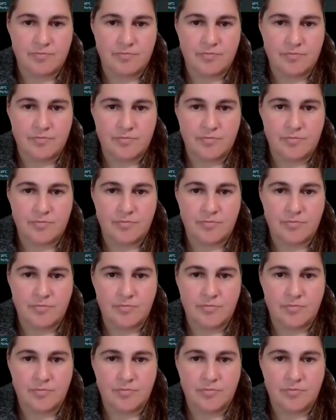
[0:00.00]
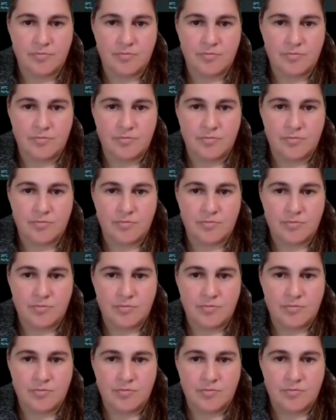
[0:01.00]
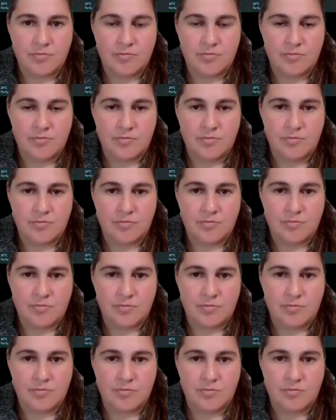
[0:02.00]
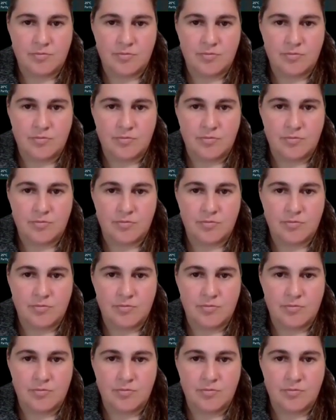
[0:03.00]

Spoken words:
No one is speaking in this clip.